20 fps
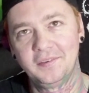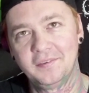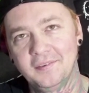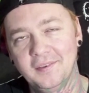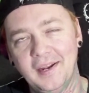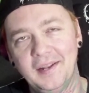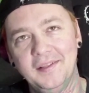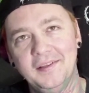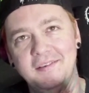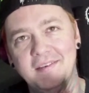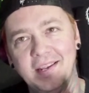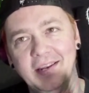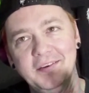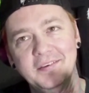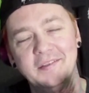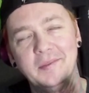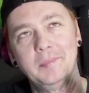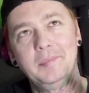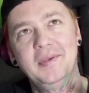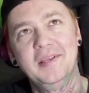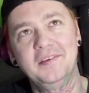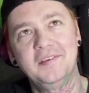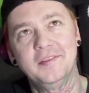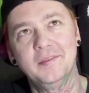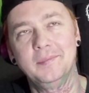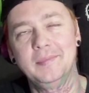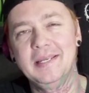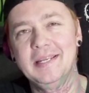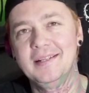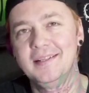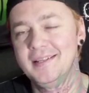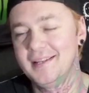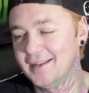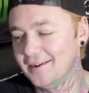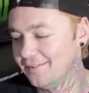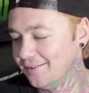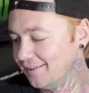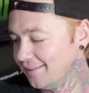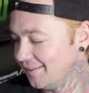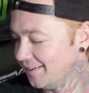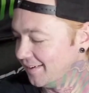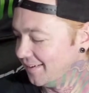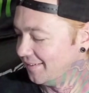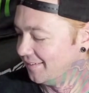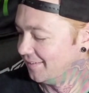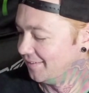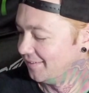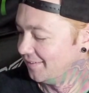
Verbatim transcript: Slightly changing the pitch of the beat at the end right there.